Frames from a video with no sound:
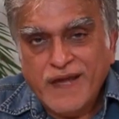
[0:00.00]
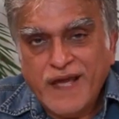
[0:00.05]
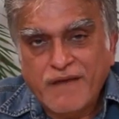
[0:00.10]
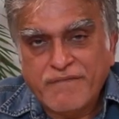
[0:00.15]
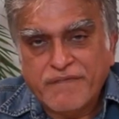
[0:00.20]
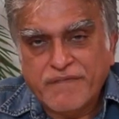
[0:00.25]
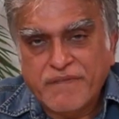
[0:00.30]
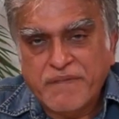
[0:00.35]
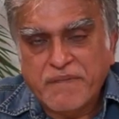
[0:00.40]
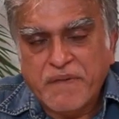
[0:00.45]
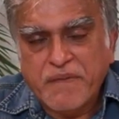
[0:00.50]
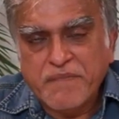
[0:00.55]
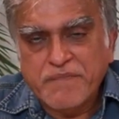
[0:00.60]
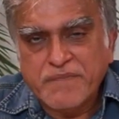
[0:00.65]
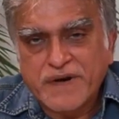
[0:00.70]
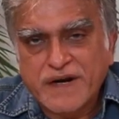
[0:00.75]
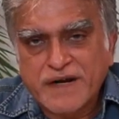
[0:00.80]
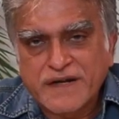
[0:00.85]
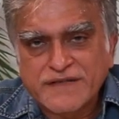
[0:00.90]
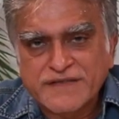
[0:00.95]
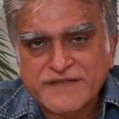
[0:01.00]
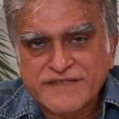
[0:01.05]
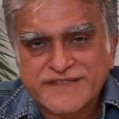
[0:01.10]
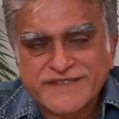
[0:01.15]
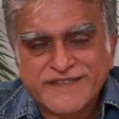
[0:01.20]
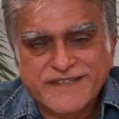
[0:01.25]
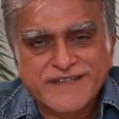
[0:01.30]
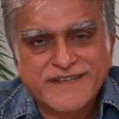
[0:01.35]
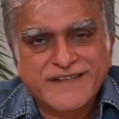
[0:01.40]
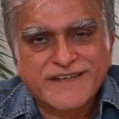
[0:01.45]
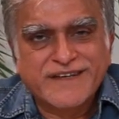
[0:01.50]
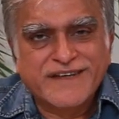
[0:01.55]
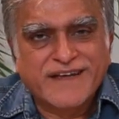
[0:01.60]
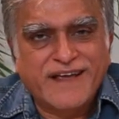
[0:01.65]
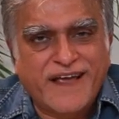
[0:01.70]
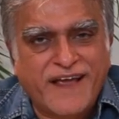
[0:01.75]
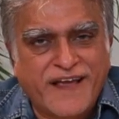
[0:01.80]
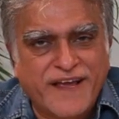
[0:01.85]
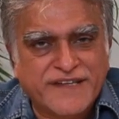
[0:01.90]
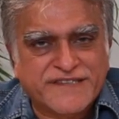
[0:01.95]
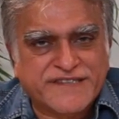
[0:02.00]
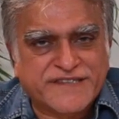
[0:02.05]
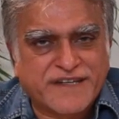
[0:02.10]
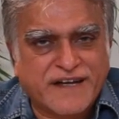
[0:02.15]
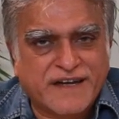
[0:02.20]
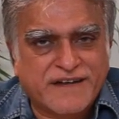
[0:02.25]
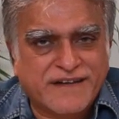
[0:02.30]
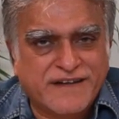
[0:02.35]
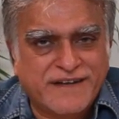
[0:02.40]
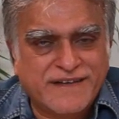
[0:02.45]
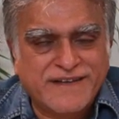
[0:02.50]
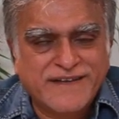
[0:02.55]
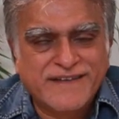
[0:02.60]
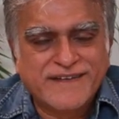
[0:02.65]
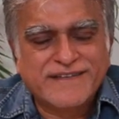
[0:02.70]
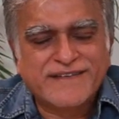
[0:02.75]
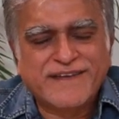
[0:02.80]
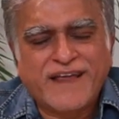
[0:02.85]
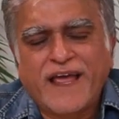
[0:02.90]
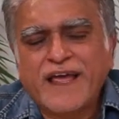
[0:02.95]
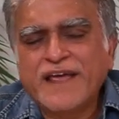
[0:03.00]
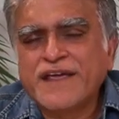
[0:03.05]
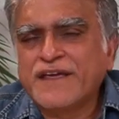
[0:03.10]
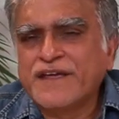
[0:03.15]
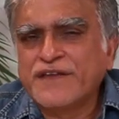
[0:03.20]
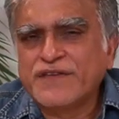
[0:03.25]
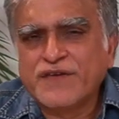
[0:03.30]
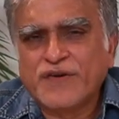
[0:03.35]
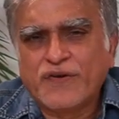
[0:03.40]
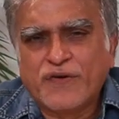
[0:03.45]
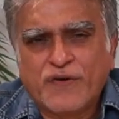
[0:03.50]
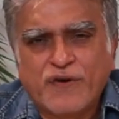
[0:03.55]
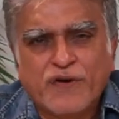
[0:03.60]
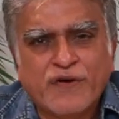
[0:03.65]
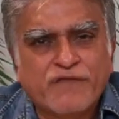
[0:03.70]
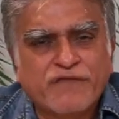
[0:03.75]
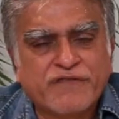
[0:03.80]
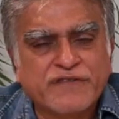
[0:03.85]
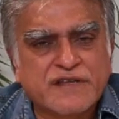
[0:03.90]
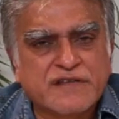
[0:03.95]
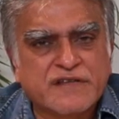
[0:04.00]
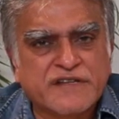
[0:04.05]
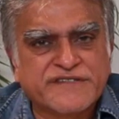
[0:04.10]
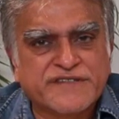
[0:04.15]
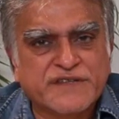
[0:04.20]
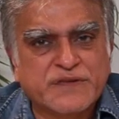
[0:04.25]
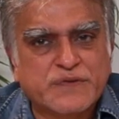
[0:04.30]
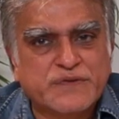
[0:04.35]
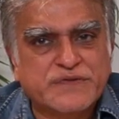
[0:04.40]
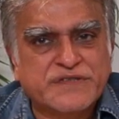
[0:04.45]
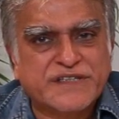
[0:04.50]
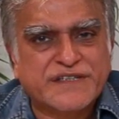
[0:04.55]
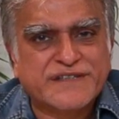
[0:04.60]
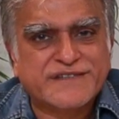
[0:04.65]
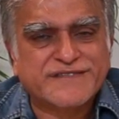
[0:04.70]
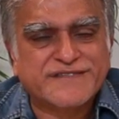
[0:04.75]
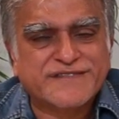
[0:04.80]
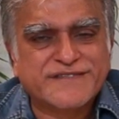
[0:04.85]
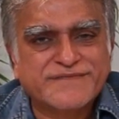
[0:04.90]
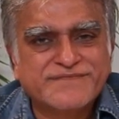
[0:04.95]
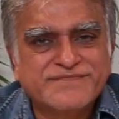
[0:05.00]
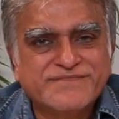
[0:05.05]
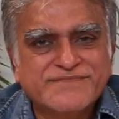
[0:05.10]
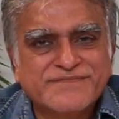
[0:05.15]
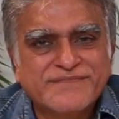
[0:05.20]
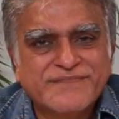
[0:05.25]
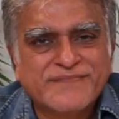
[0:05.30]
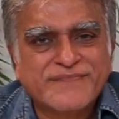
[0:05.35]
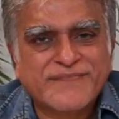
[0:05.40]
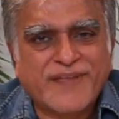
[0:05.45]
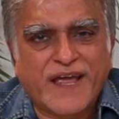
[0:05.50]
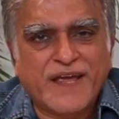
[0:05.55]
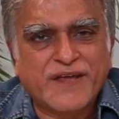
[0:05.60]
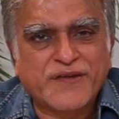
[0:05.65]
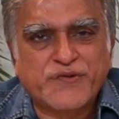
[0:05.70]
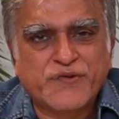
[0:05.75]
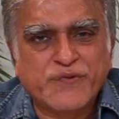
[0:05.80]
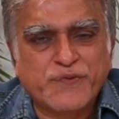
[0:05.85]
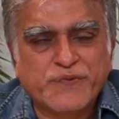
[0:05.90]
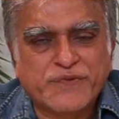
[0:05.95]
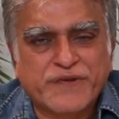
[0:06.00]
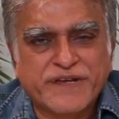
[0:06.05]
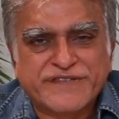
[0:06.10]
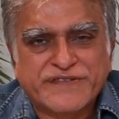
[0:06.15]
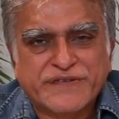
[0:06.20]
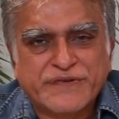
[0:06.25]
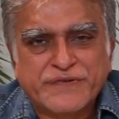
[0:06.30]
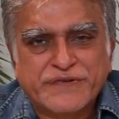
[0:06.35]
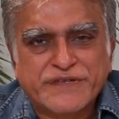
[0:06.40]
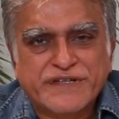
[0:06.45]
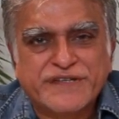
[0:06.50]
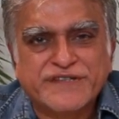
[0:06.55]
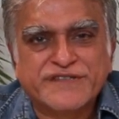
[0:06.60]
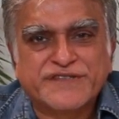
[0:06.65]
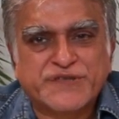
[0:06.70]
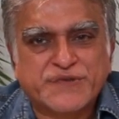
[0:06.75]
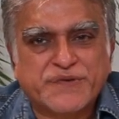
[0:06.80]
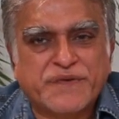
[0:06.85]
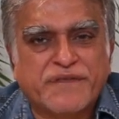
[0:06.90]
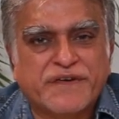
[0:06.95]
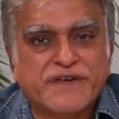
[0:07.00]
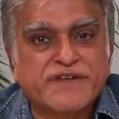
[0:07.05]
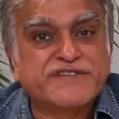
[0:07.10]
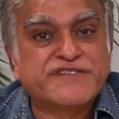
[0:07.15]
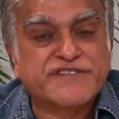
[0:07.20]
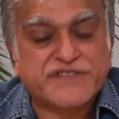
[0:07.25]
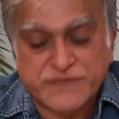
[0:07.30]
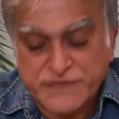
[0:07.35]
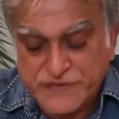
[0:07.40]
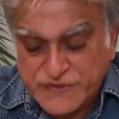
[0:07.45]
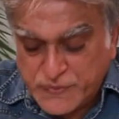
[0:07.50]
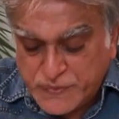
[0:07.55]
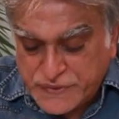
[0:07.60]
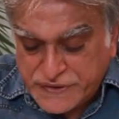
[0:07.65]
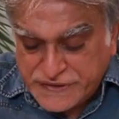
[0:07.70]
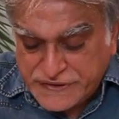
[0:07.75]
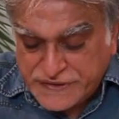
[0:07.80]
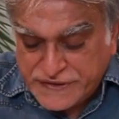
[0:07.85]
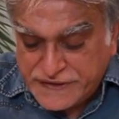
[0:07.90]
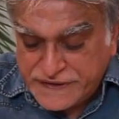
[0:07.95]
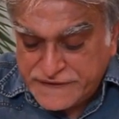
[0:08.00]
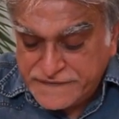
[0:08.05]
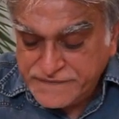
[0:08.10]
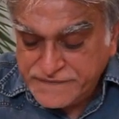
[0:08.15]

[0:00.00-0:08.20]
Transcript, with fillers: every remembrance, he started thanking the Lord for the Thessalonians. Thank you, Thessalonians, you have understood the word.